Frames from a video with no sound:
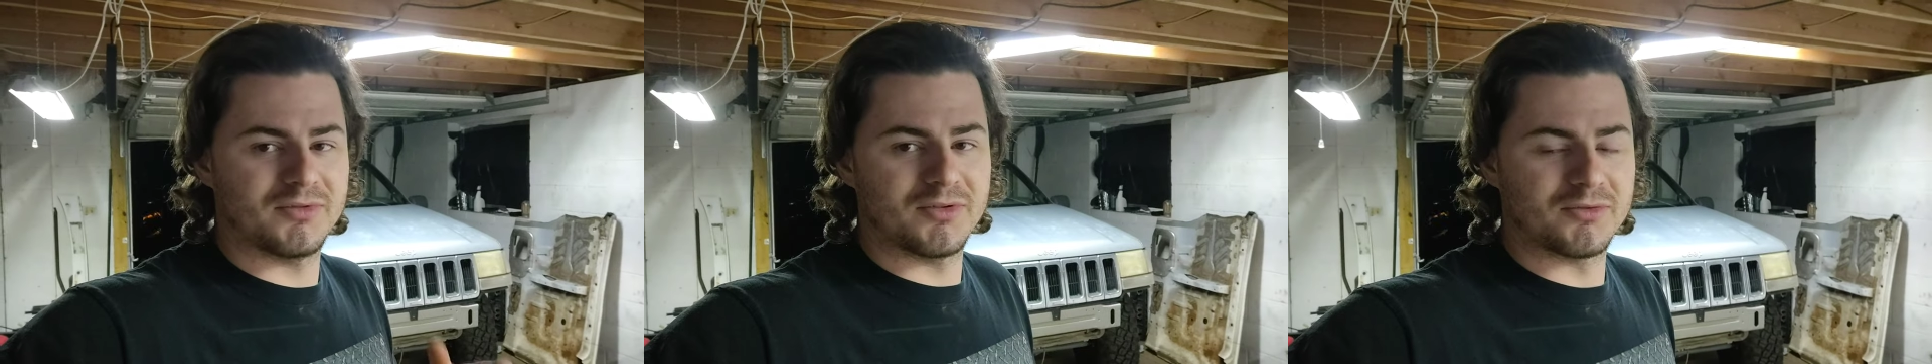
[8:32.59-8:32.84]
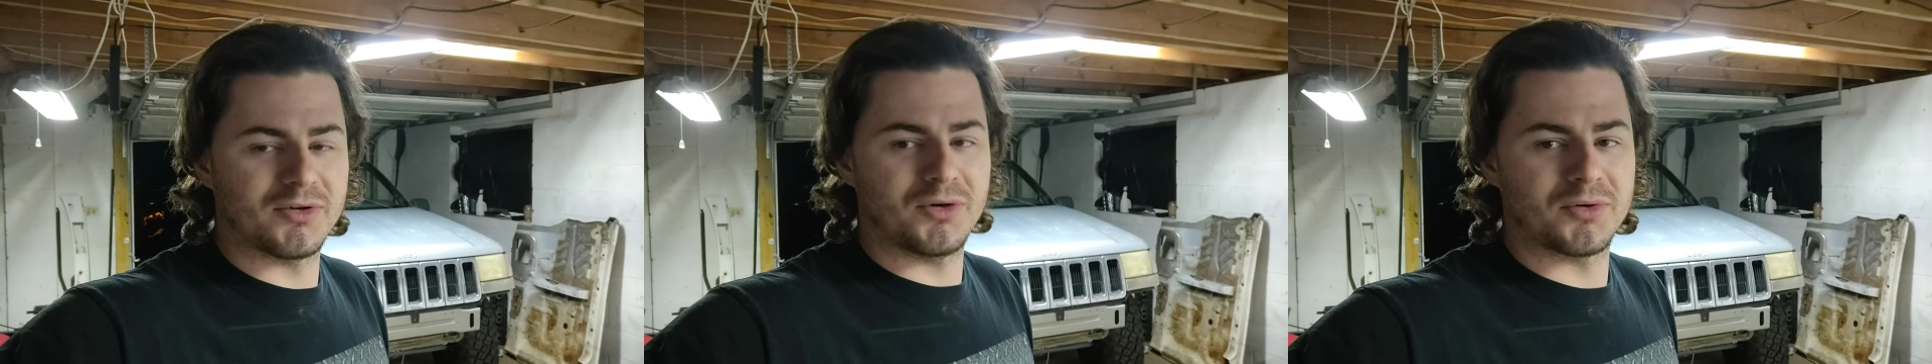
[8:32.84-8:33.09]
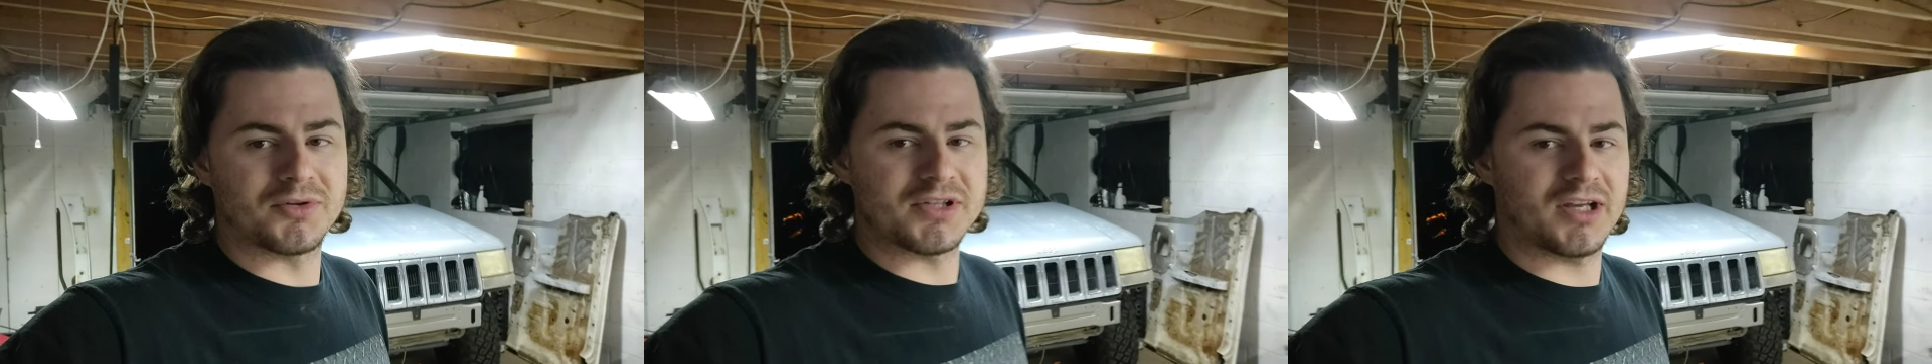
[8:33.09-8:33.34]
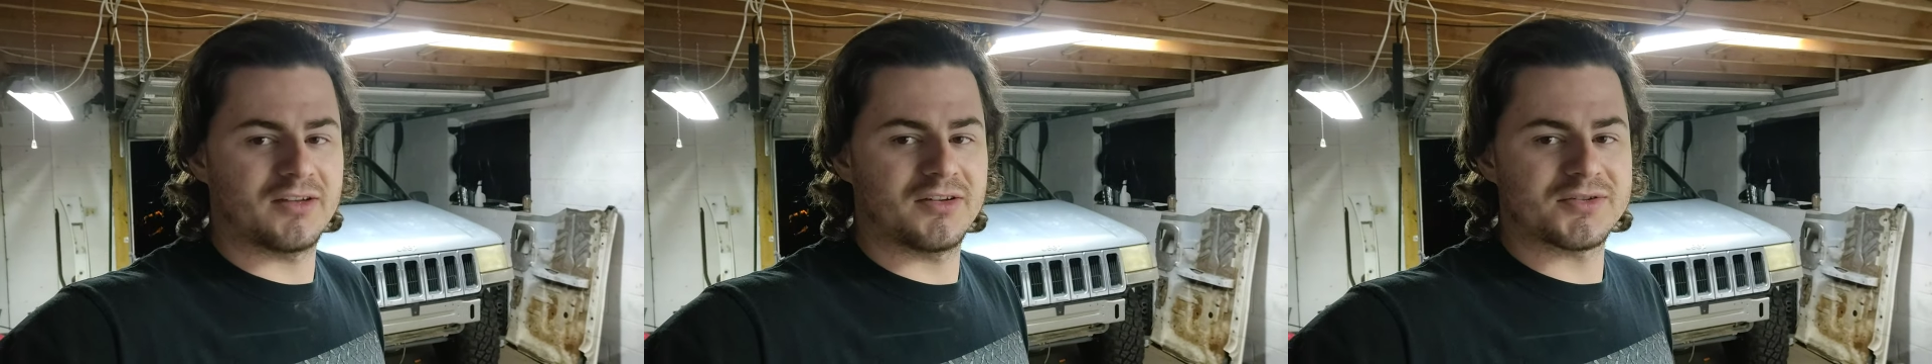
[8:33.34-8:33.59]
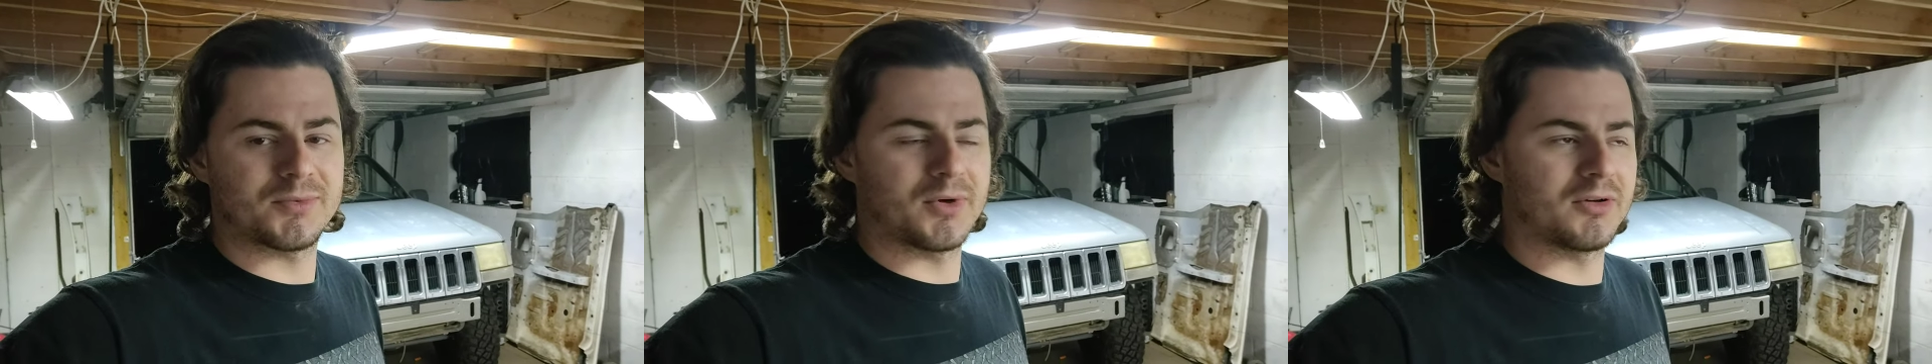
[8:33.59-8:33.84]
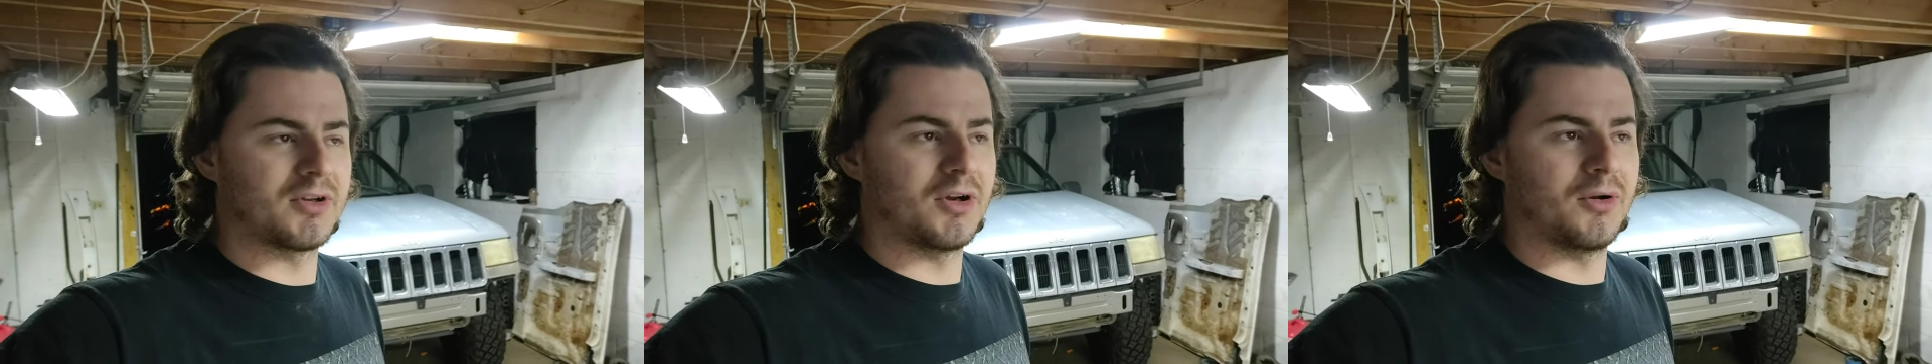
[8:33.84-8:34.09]
the rotors had this
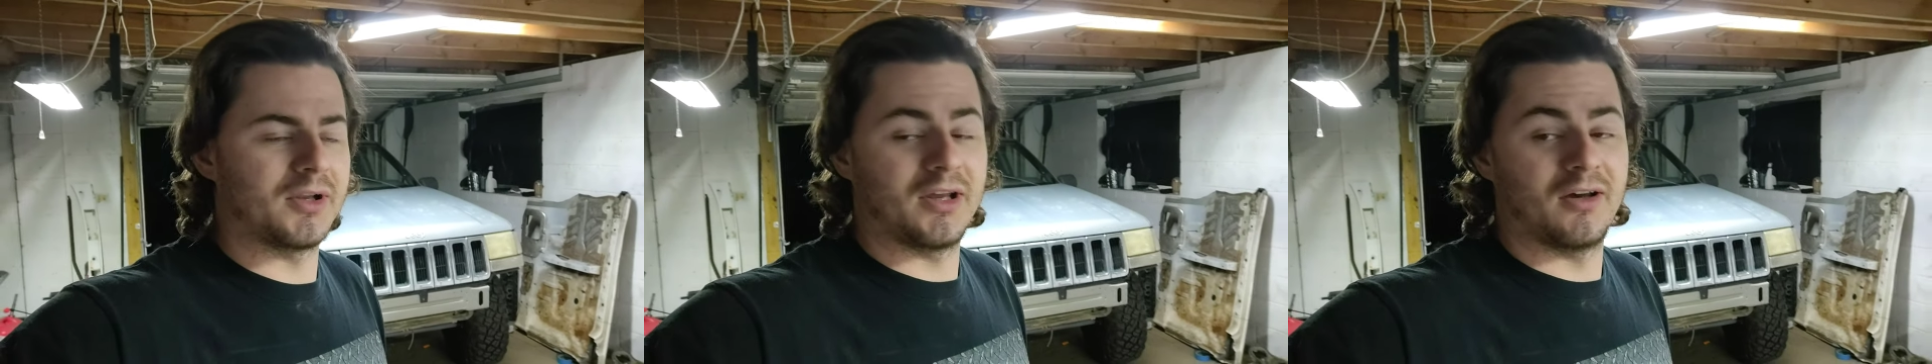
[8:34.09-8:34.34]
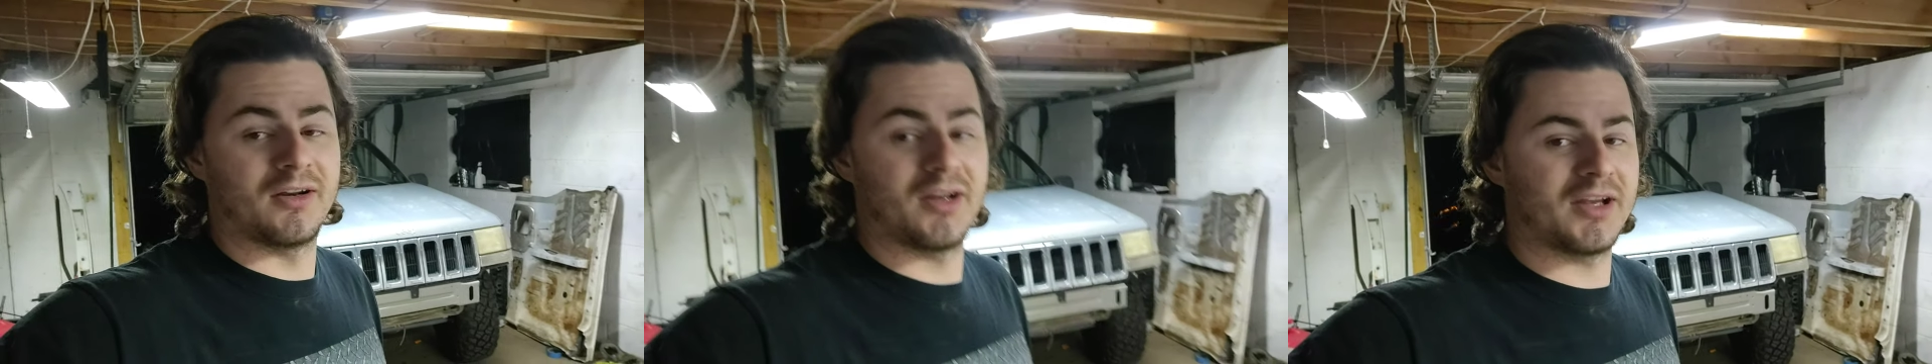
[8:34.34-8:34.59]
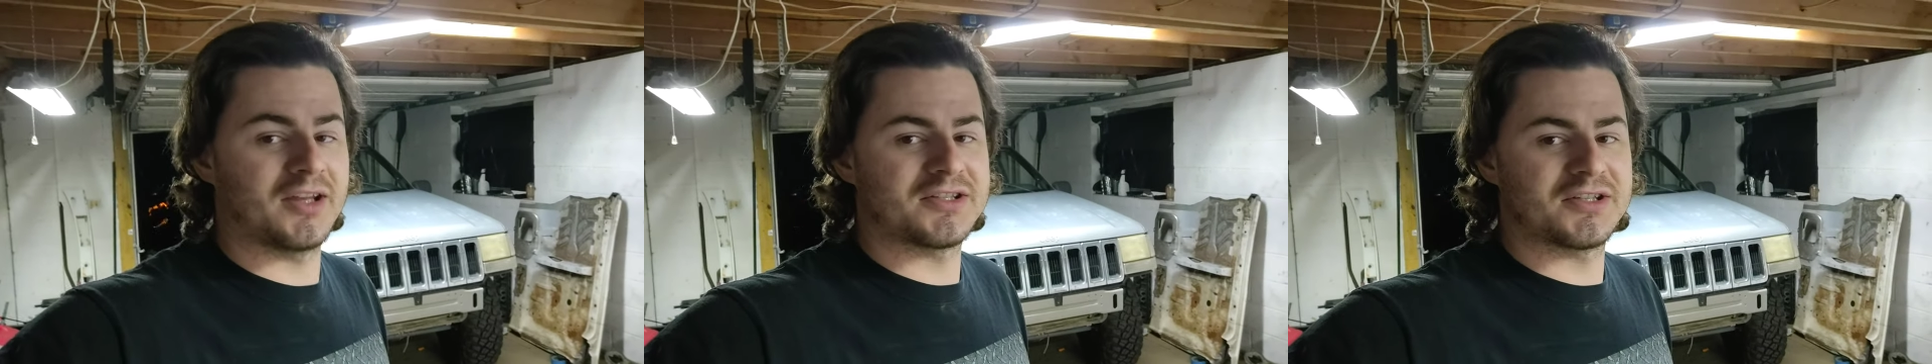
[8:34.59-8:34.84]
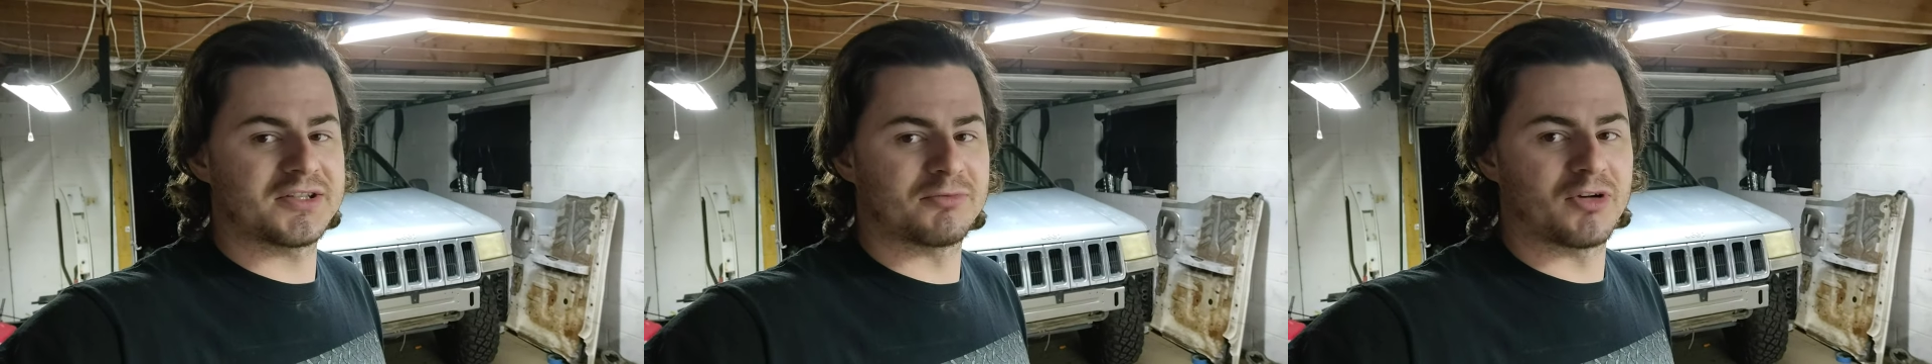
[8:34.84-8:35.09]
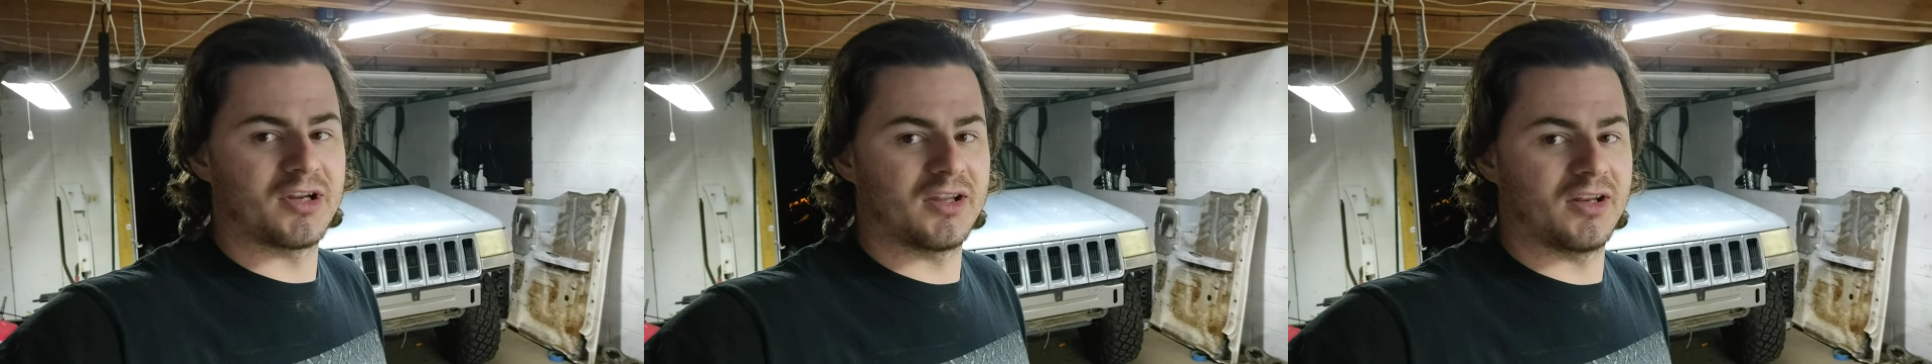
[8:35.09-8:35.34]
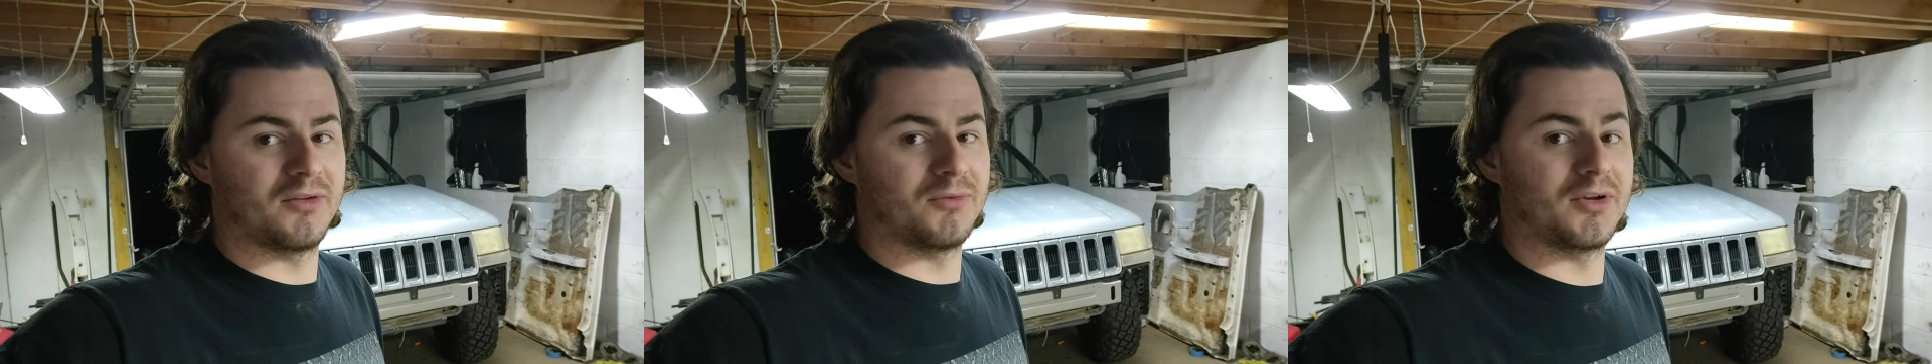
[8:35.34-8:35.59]
weird coating on it. I guess it's to break
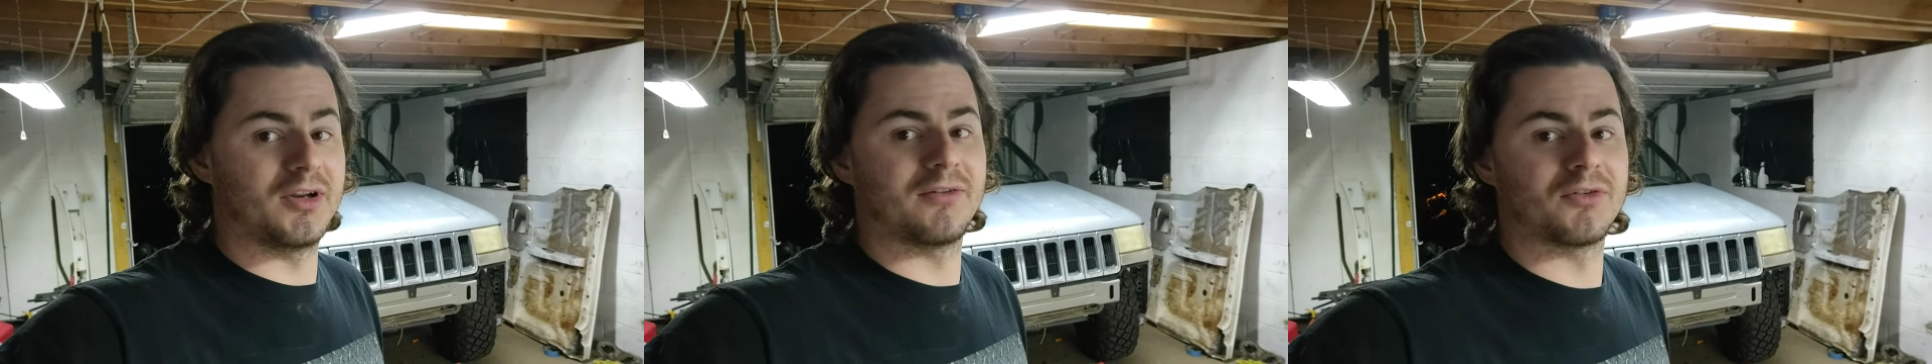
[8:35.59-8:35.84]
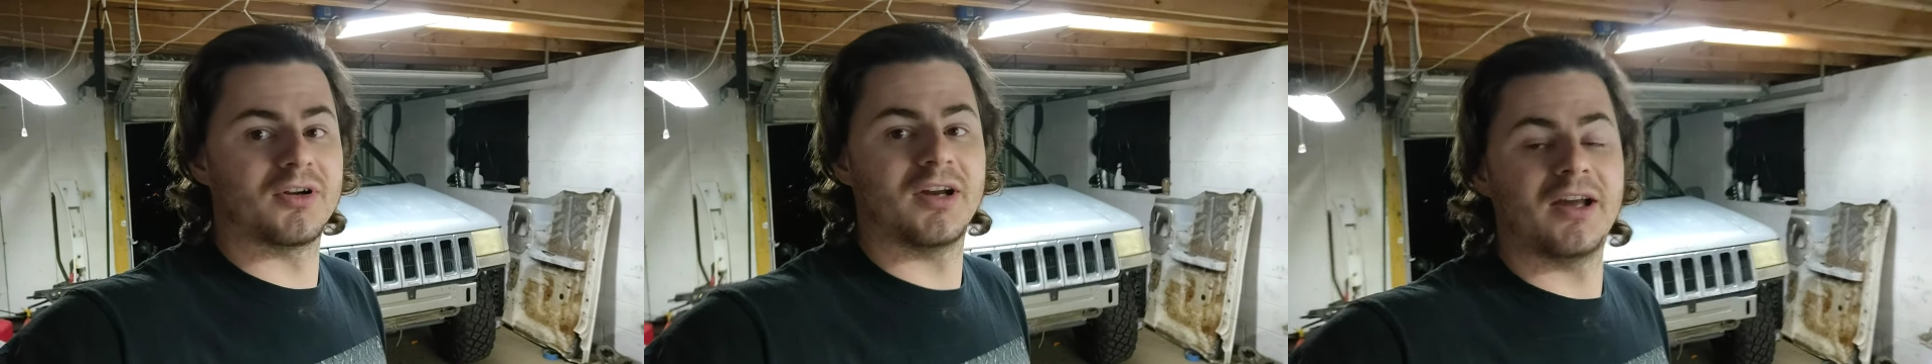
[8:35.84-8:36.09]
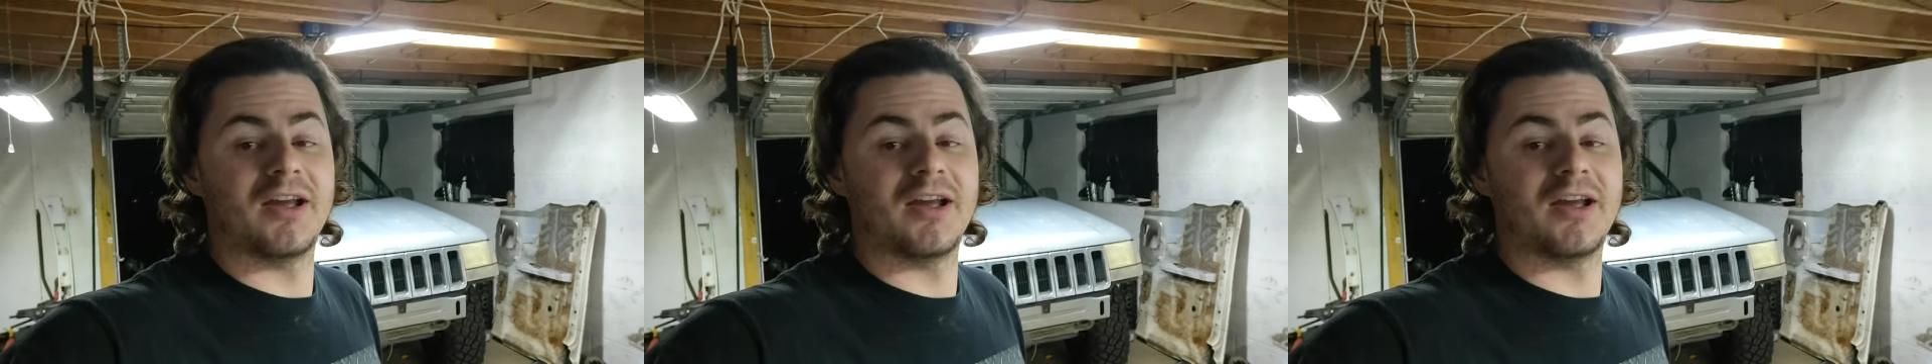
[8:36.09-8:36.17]
it in, whatever.